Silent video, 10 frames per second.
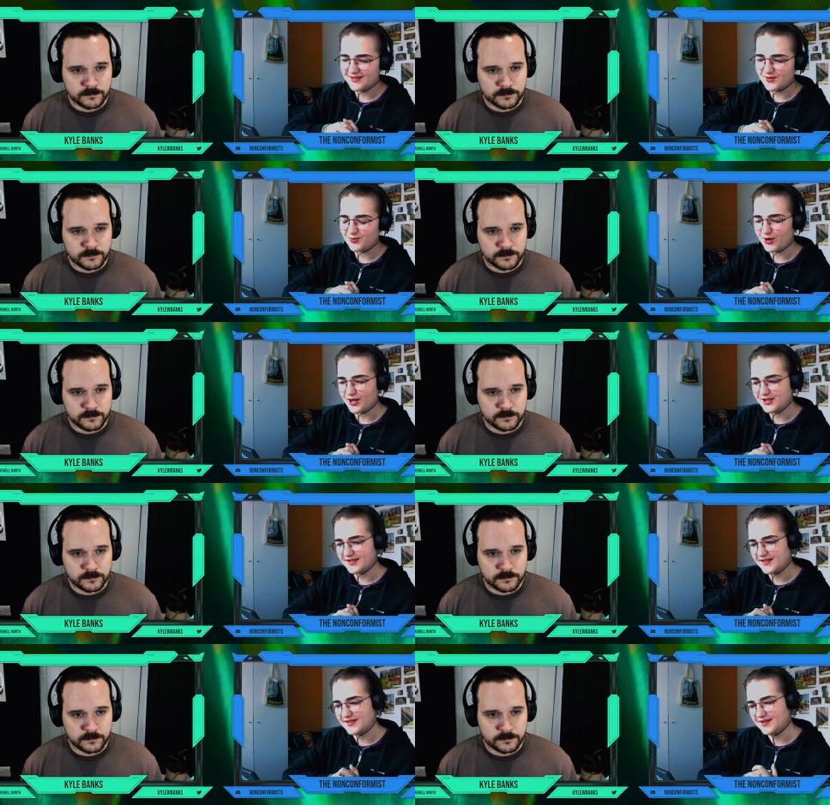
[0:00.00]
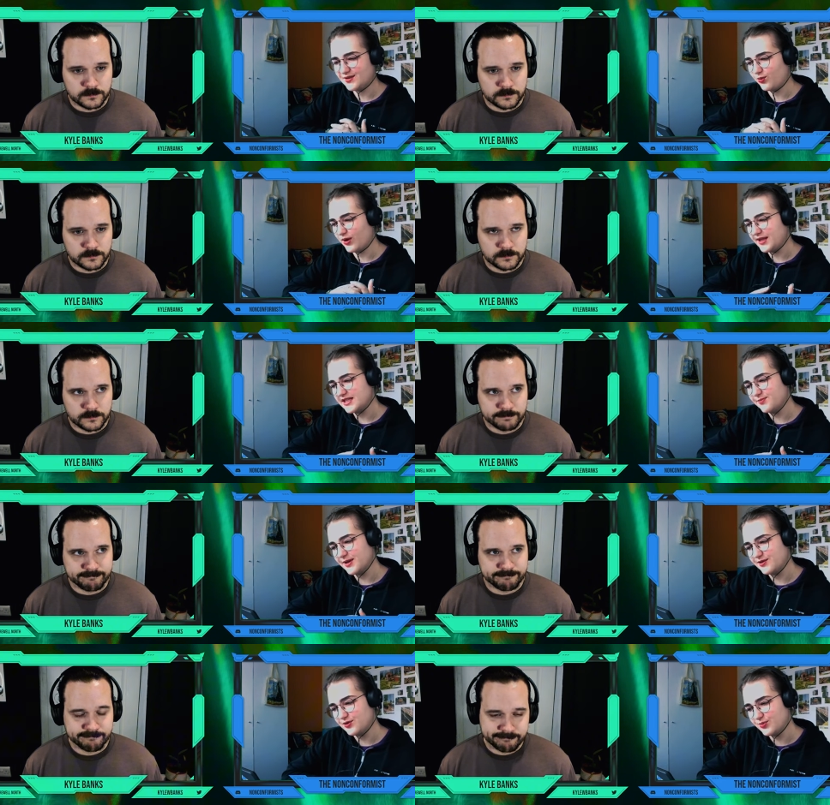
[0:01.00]
Speaker 1: your projects? Is there one
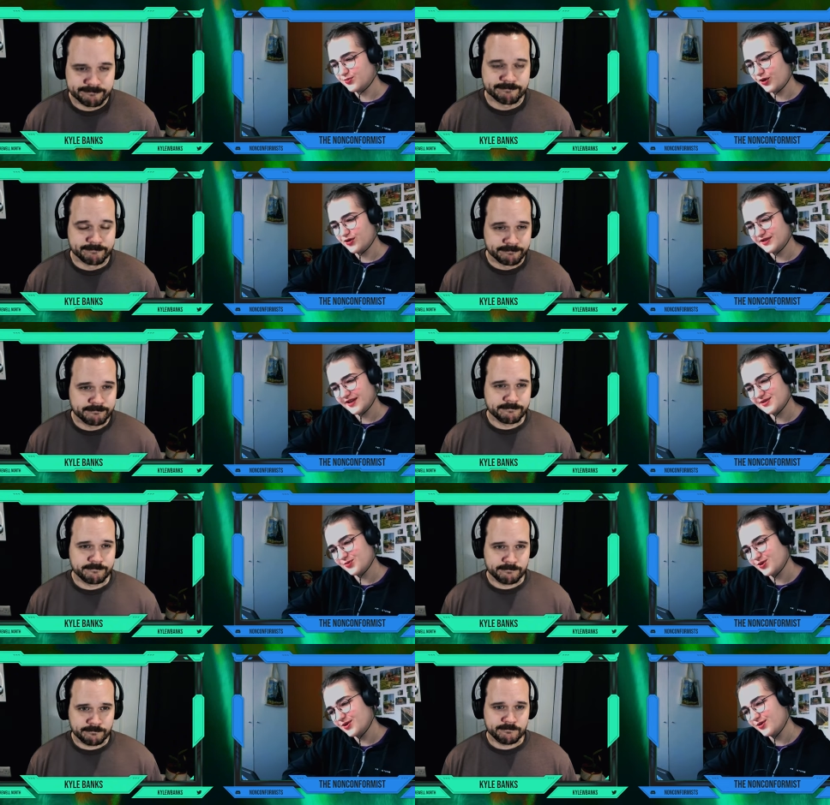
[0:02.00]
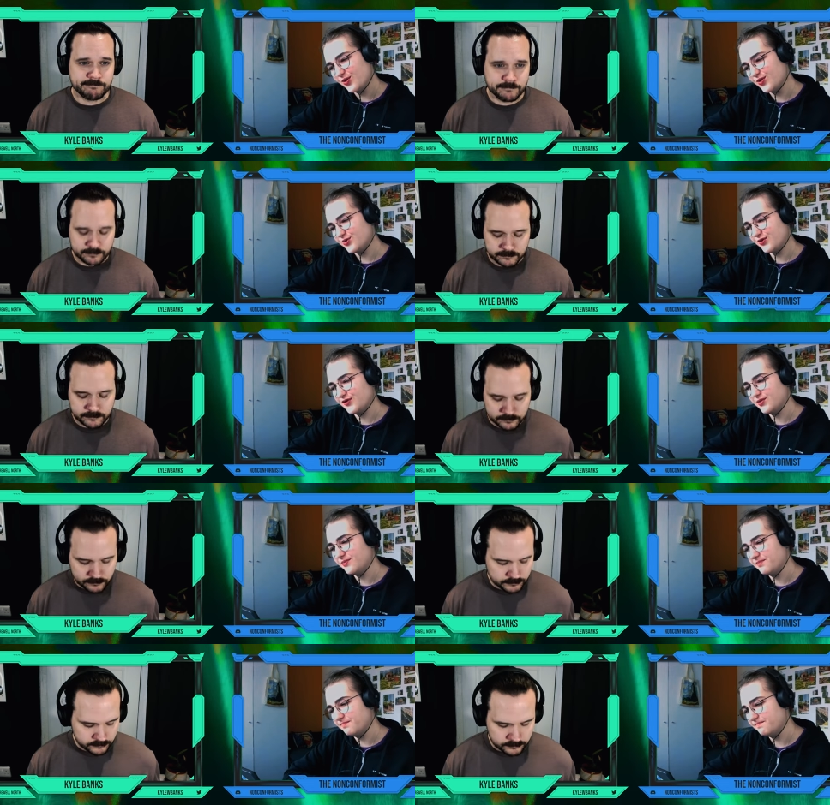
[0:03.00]
aspect you prioritize more, or do you
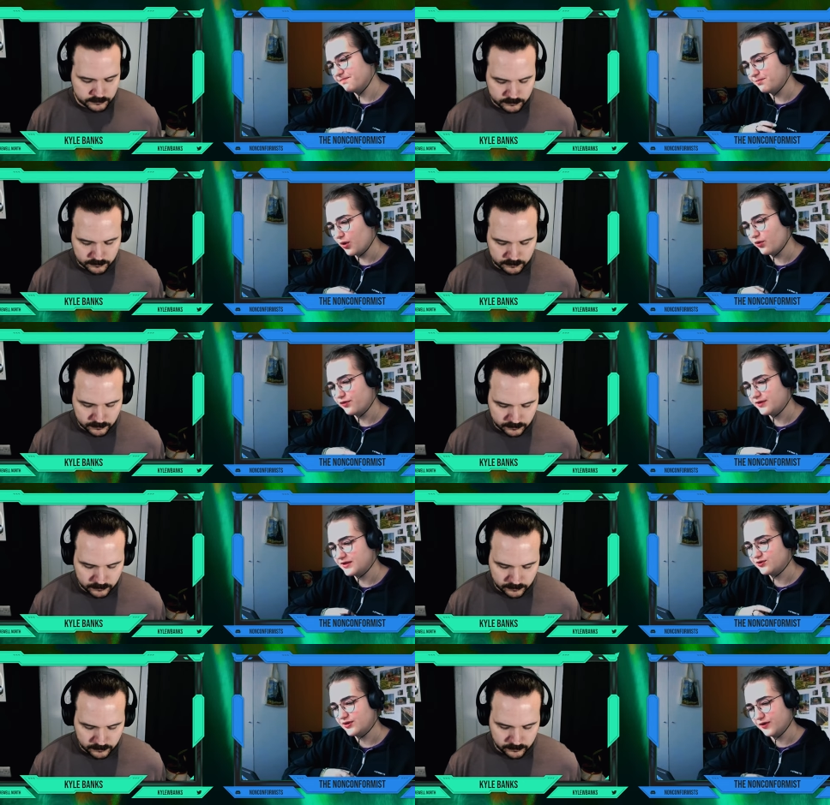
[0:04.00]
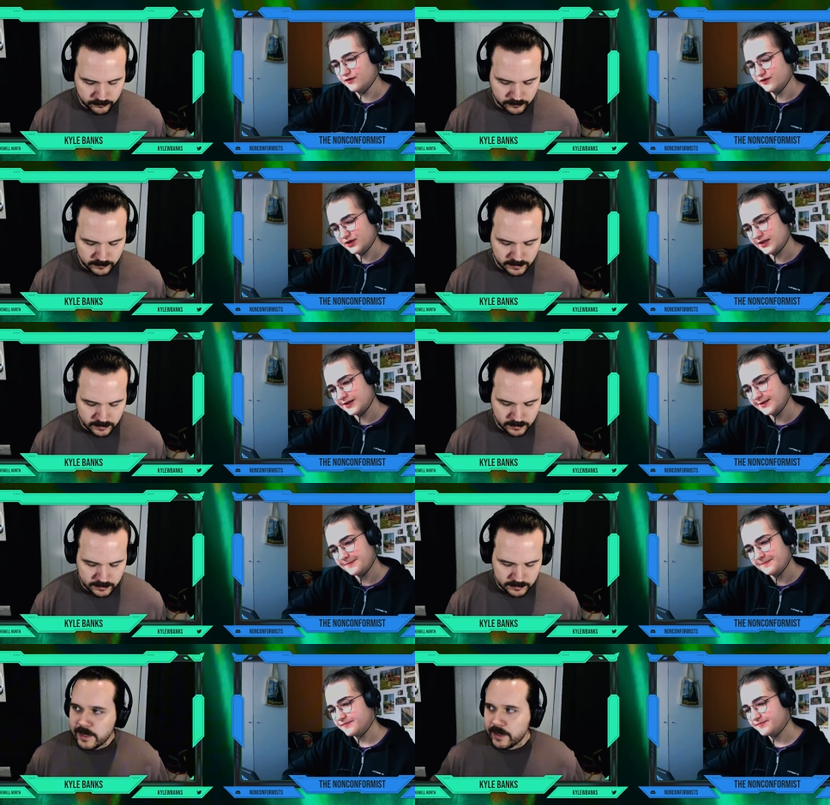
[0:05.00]
feel both need to evolve together?
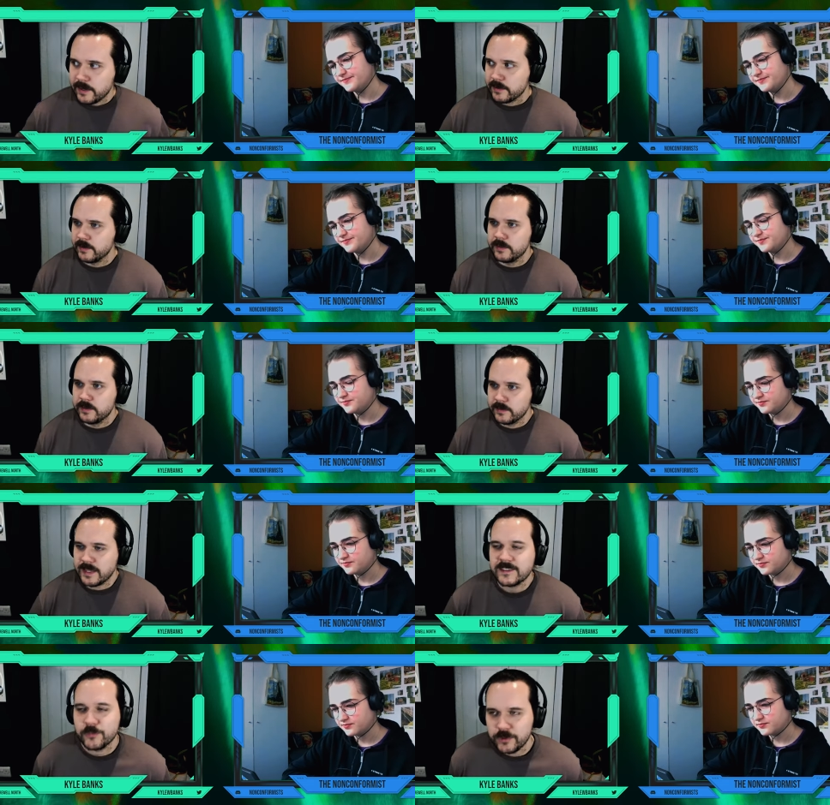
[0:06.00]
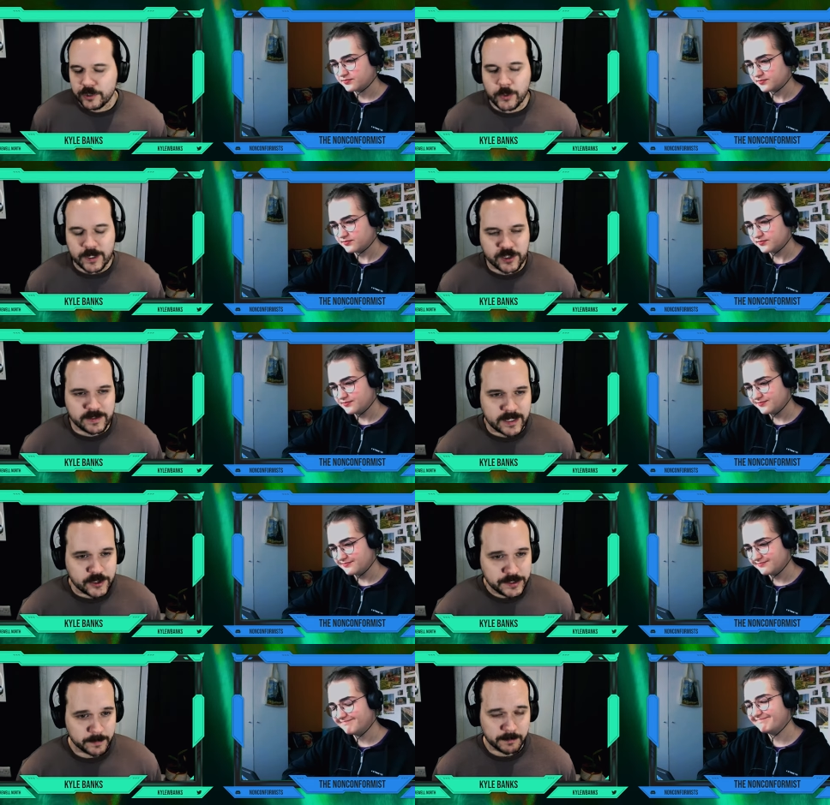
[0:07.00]
Speaker 2: Yeah, that's a really good question. It's
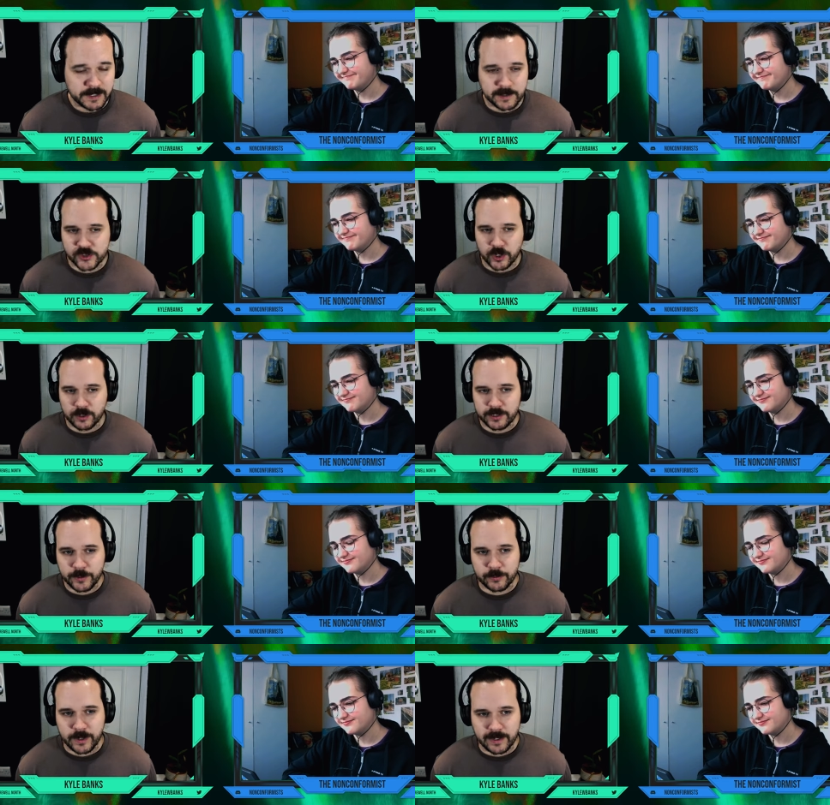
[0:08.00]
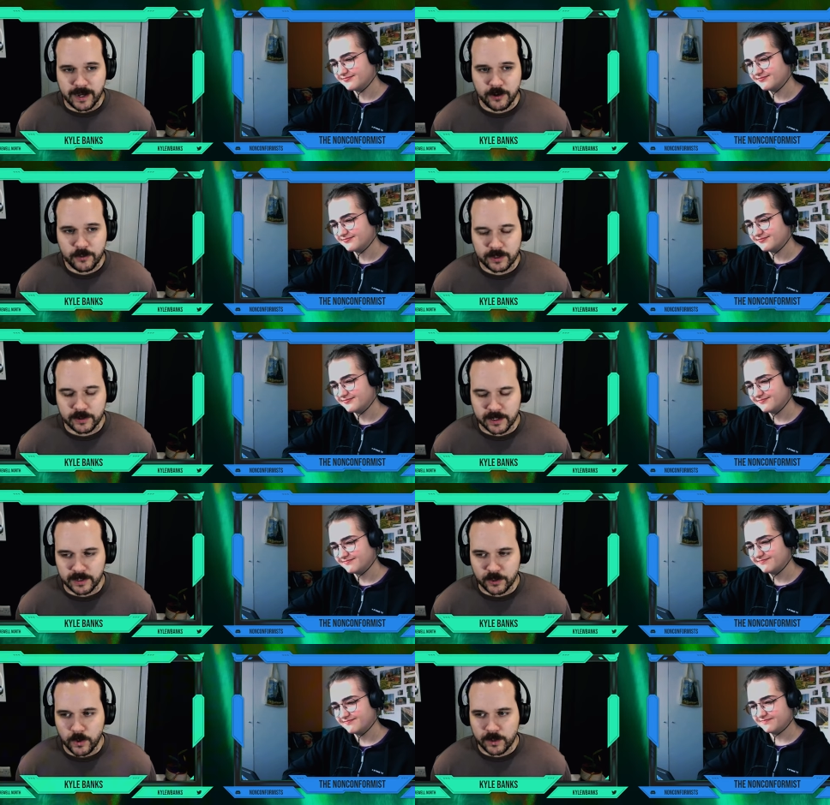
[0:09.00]
actually something I'm kind of struggling with right now when I look
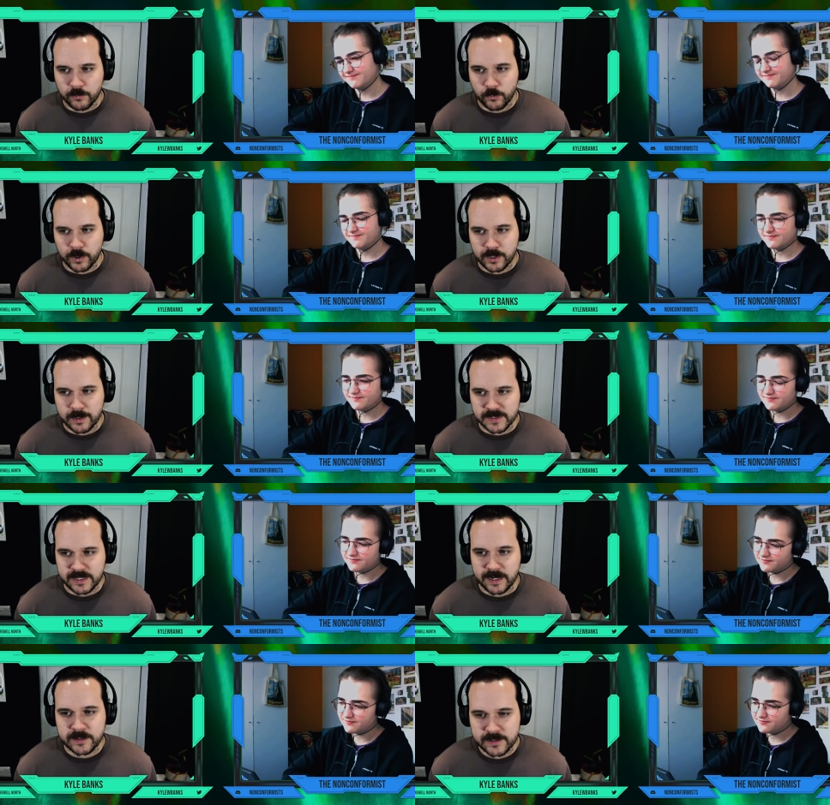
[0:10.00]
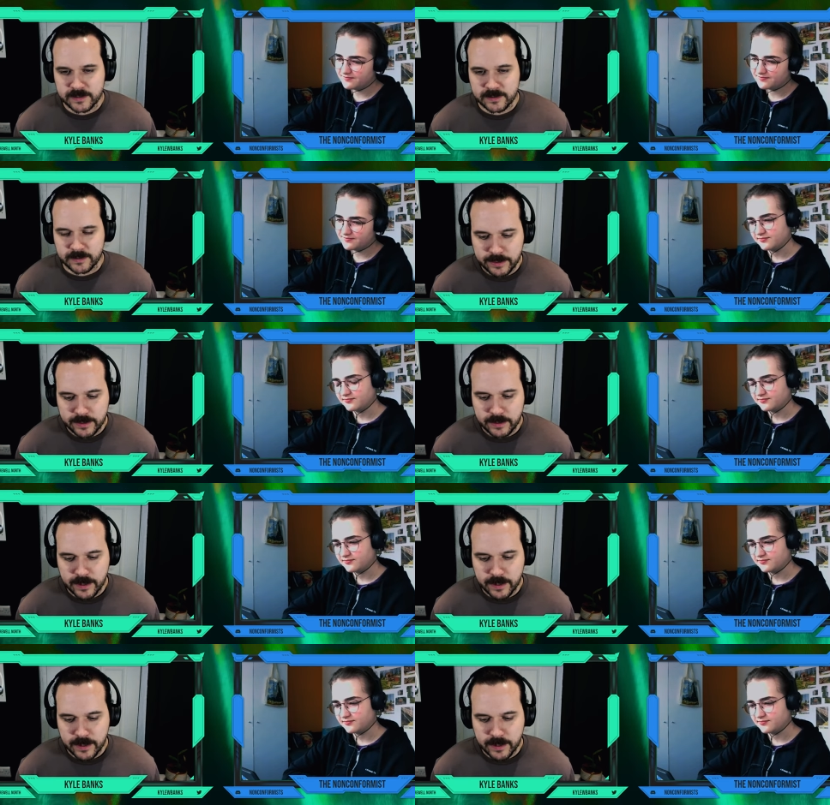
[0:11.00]
at like what what mm-hmm. comes next. I